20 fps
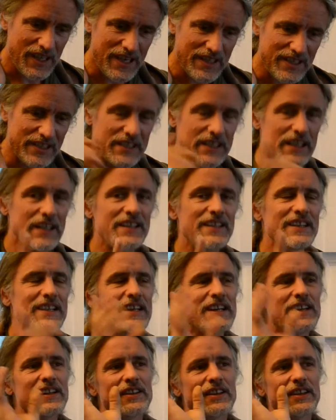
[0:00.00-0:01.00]
And again,
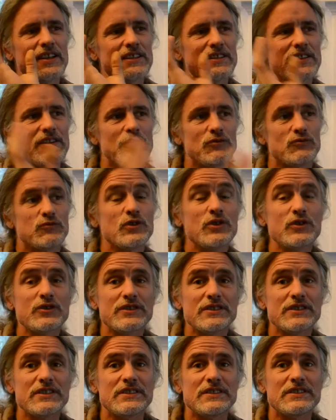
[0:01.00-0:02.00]
the
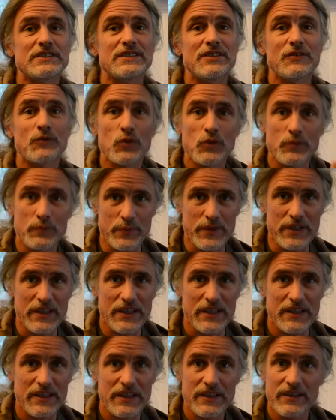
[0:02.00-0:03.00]
root will
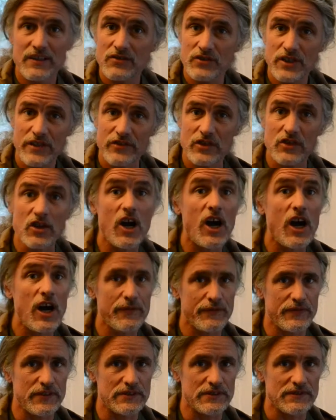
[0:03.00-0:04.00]
be in the liver
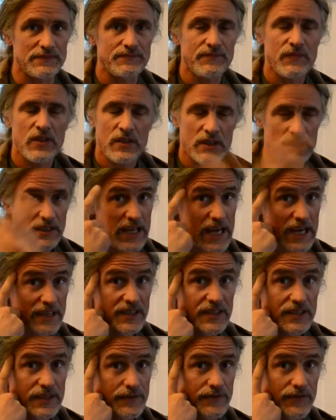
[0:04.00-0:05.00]
often.
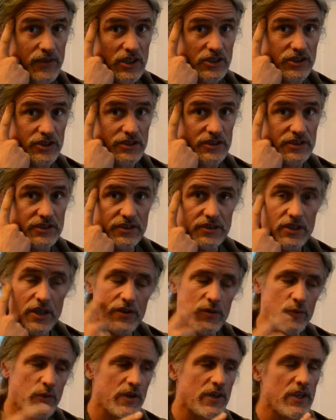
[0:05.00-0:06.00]
Cognitive function is
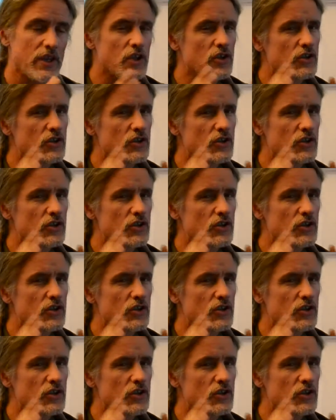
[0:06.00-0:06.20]
another one.